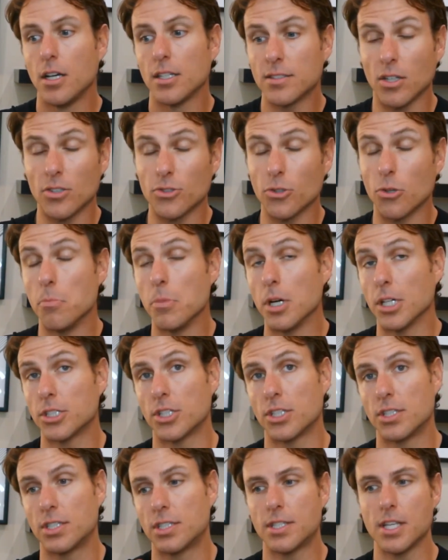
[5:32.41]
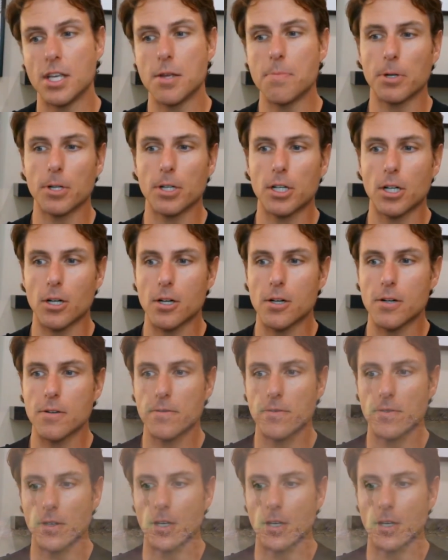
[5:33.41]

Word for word: It's also a much steeper curve